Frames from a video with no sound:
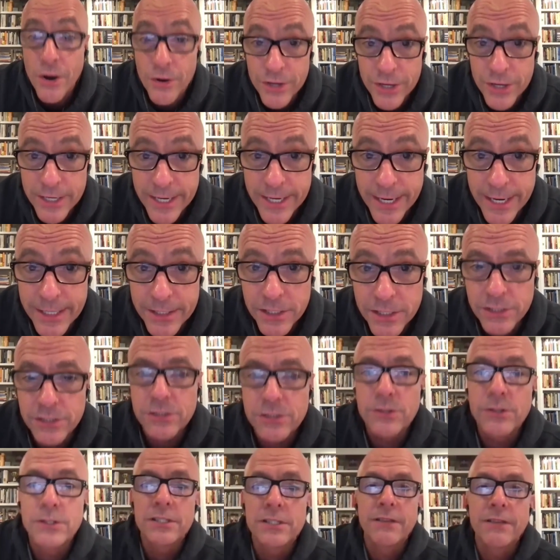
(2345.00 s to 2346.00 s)
you did, just
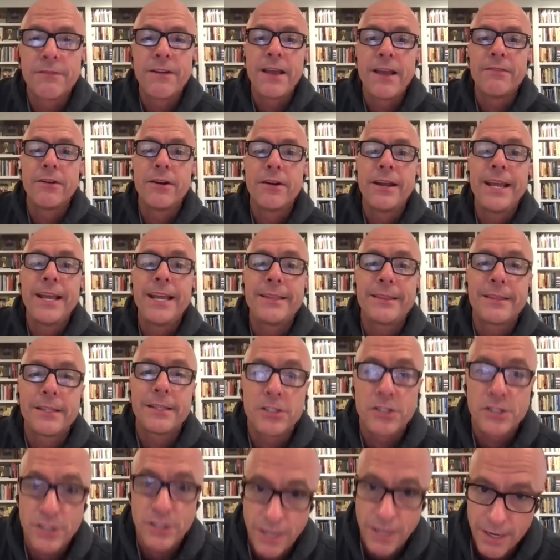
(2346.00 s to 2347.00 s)
do us a favor hit the
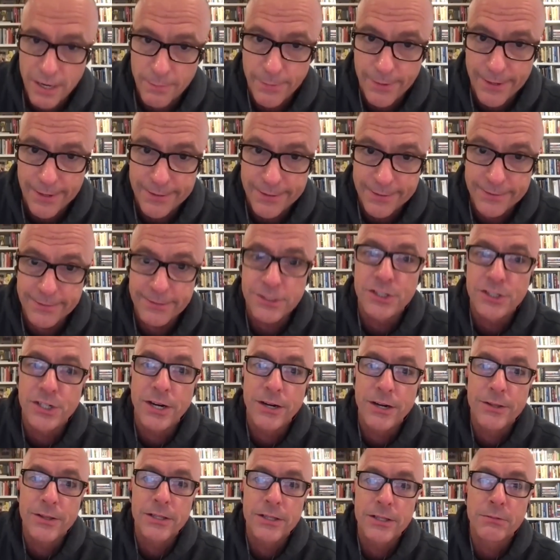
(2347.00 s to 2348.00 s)
share button,
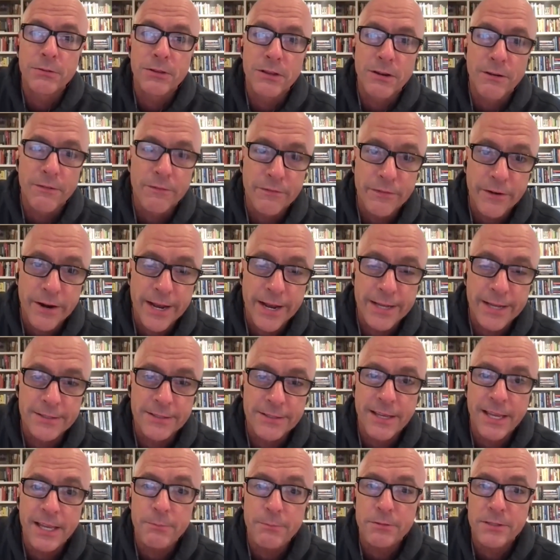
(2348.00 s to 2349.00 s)
share this with your friends.
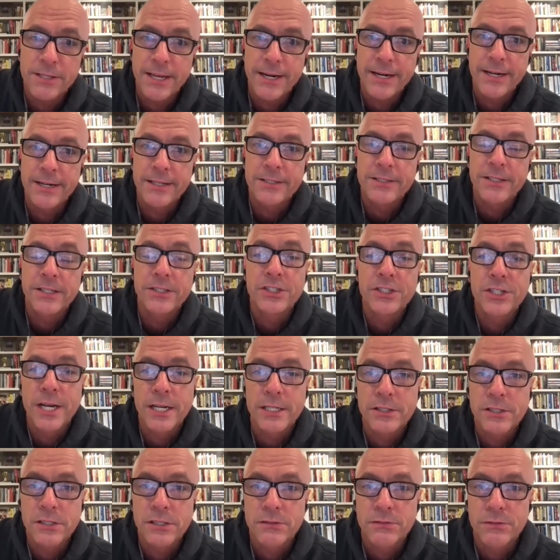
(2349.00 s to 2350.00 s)
Keep sending us
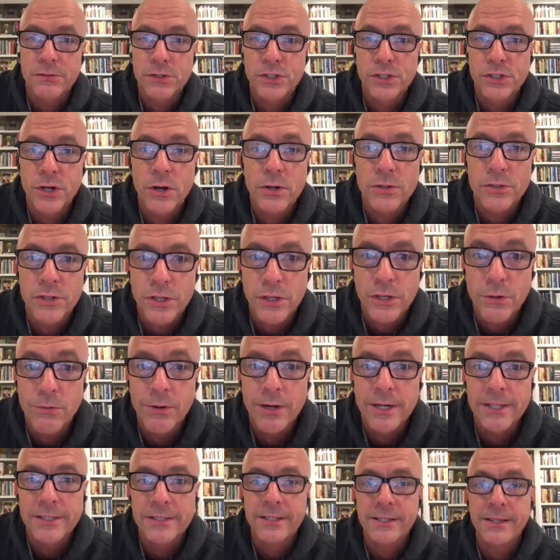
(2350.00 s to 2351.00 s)
suggestions for shows that you
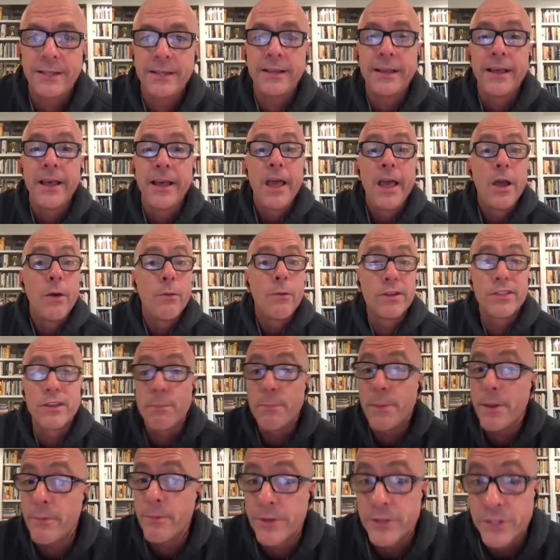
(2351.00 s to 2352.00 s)
want to see, whether it
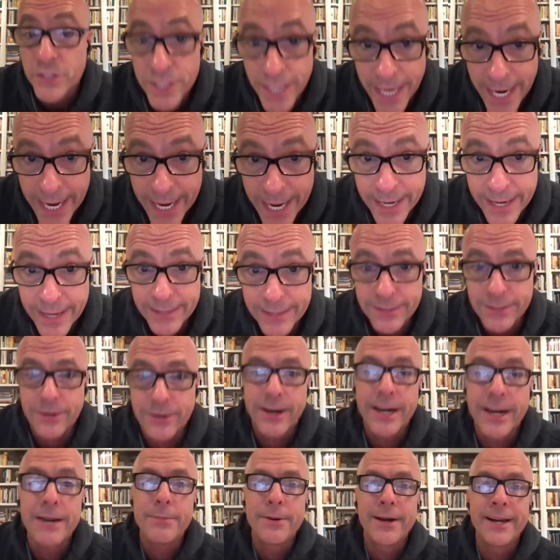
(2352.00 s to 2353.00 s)
be mm-hmm. with Janice or
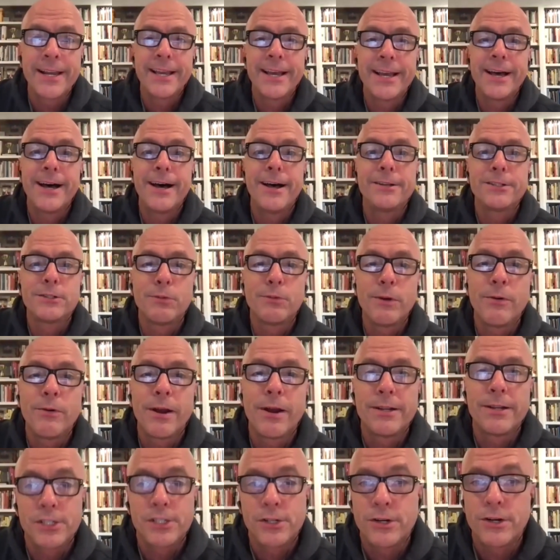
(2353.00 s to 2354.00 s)
anybody else. We
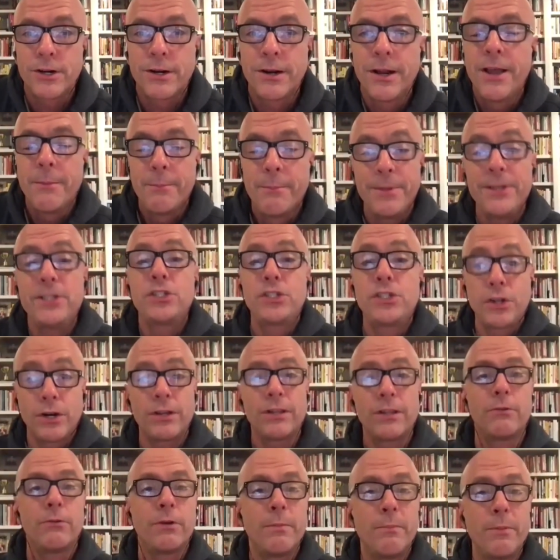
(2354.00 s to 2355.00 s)
want to sure be sure
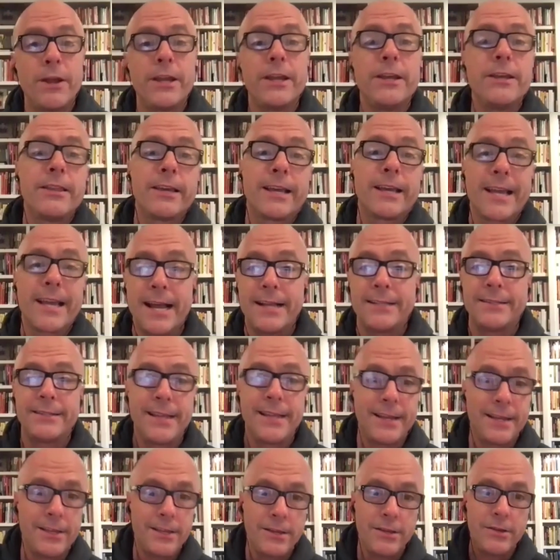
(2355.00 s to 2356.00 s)
that we bring you the
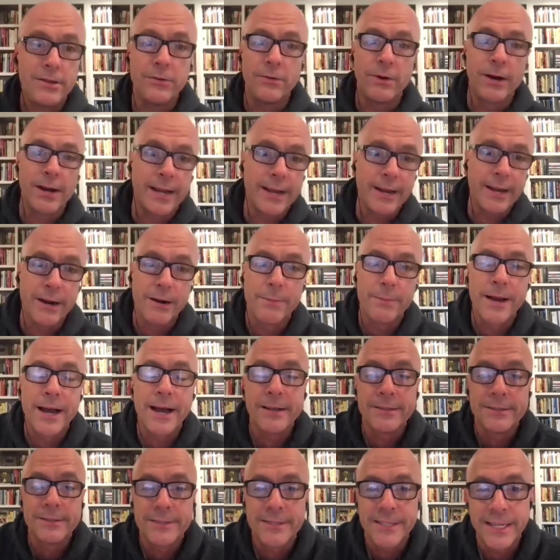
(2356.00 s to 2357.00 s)
content you want to hear
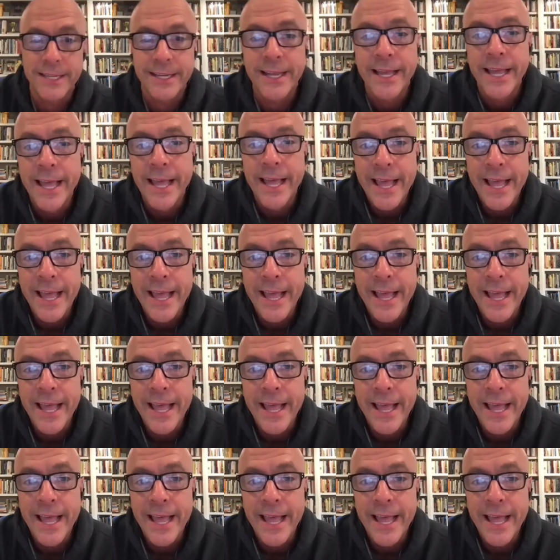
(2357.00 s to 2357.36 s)
about and see.